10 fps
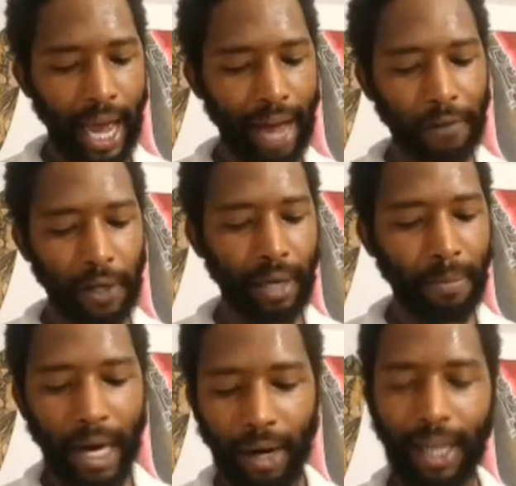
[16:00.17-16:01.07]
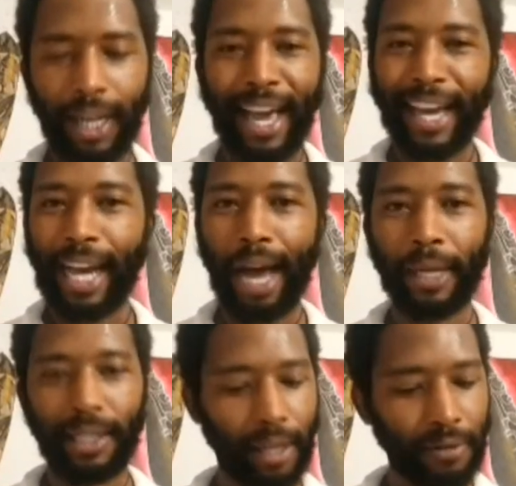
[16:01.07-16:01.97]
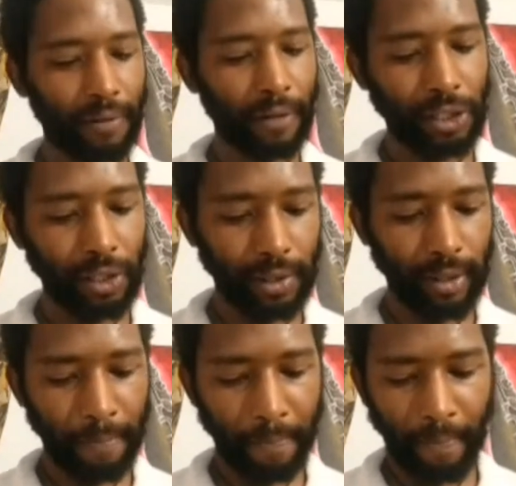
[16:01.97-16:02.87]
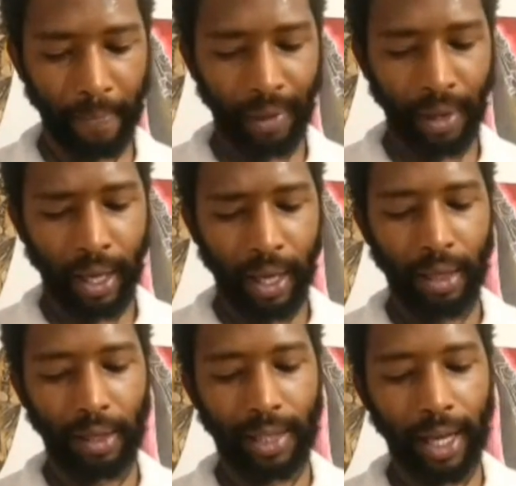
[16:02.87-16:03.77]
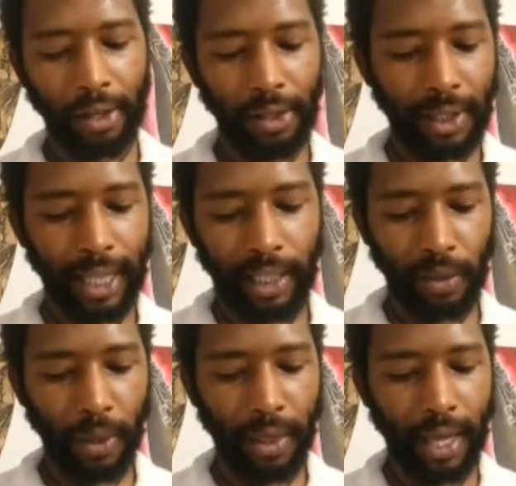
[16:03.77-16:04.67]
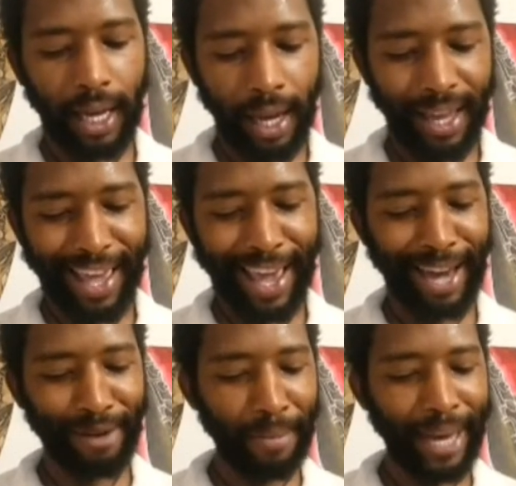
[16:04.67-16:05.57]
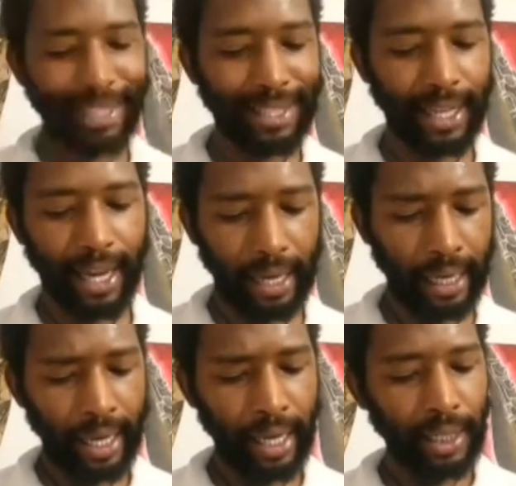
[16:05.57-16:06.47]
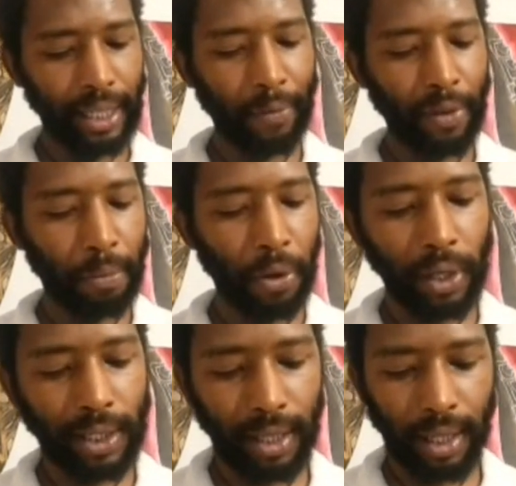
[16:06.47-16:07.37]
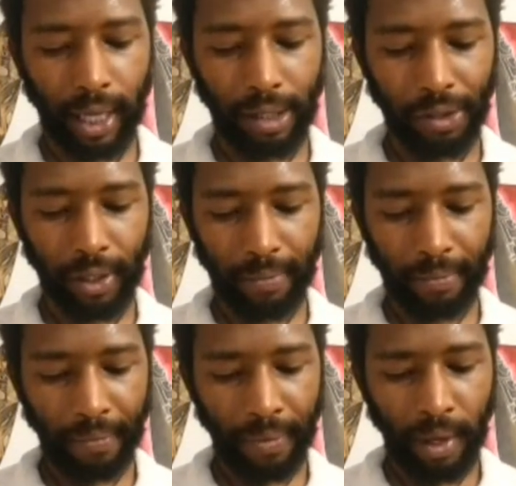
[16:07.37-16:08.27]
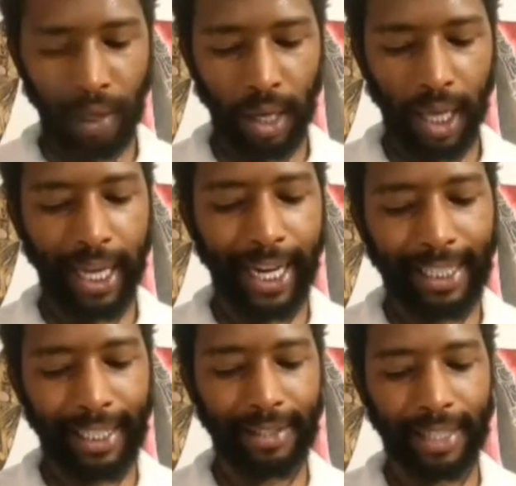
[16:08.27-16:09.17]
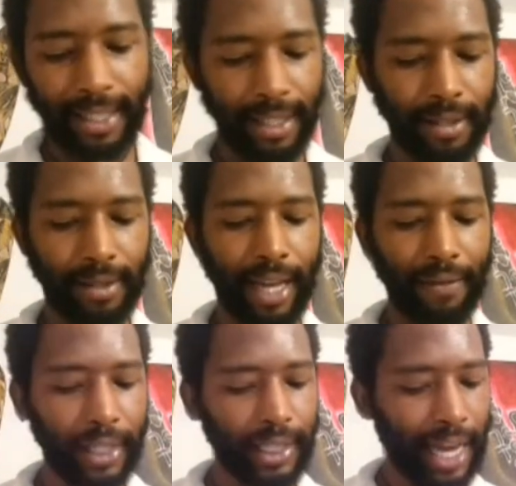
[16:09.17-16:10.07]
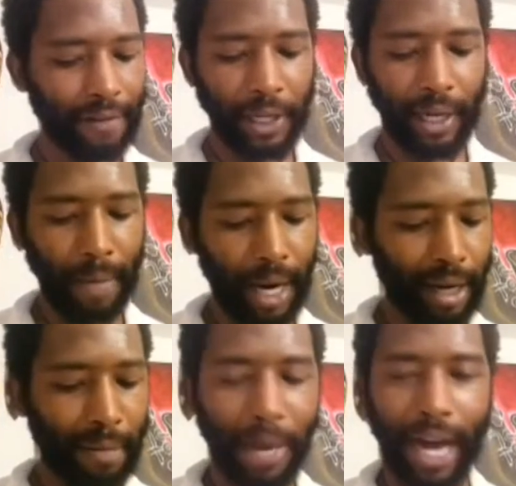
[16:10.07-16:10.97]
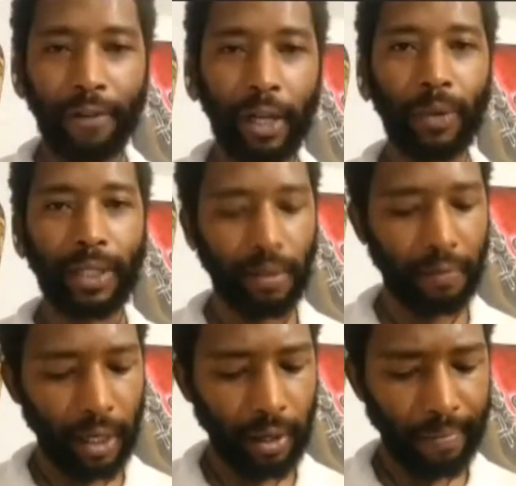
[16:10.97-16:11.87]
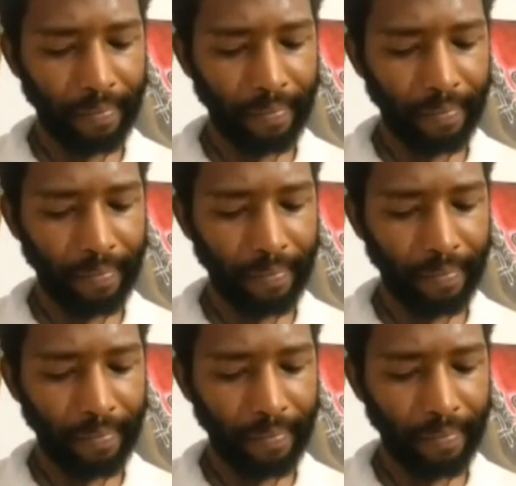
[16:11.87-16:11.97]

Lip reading: African American economic self-sufficiency. The Southern states were then, and remain today, some of the poorest in the country. In the 1960s and 70s, African American poverty was severe.